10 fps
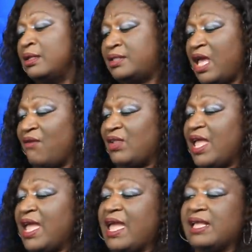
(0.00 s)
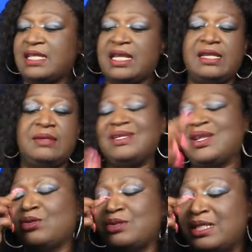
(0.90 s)
devil eggs, honey. But
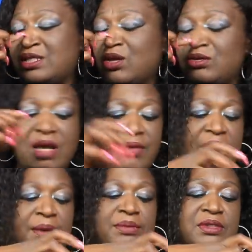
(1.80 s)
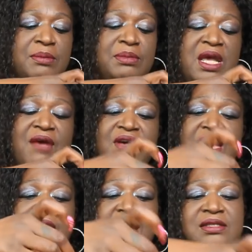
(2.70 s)
no, it's itching on top right there. Some devil
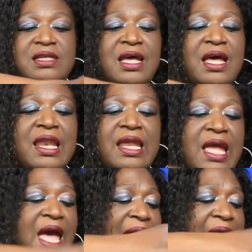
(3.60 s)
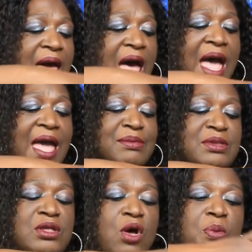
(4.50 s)
eggs, honey. I am
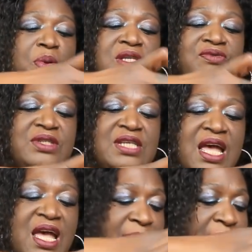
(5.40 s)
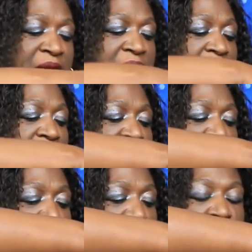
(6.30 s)
so pressed for time.
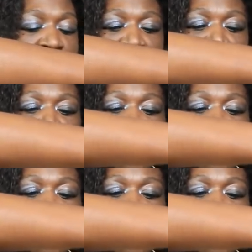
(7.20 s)
So it wasn't no